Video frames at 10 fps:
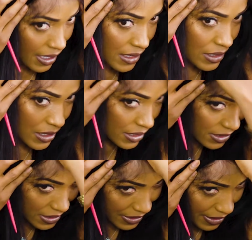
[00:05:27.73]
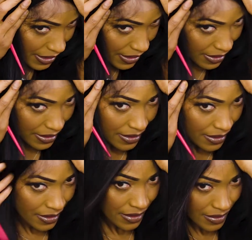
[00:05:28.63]
As you can see,
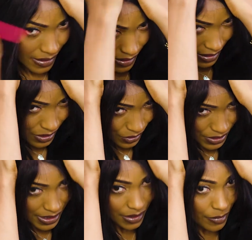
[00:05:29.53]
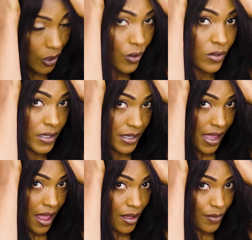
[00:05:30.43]
like this looks like my own
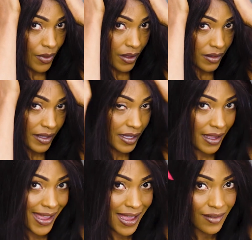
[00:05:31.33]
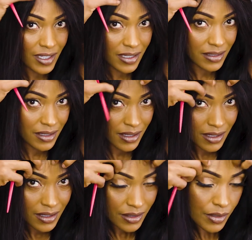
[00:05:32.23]
scalp. Like I haven't,
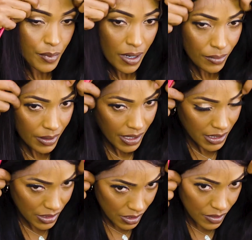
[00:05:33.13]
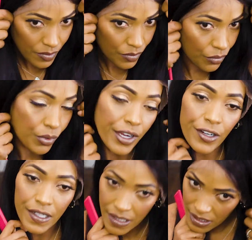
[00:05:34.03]
you probably, I could just
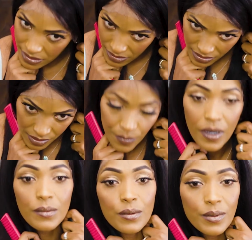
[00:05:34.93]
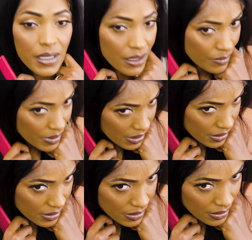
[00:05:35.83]
wear it as it is probably
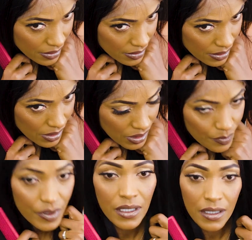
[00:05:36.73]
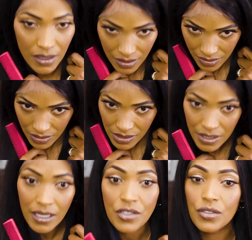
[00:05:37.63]
because this looks pretty good. It looks
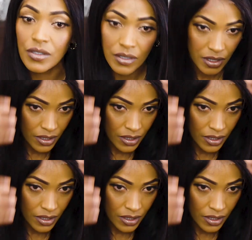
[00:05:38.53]
natural.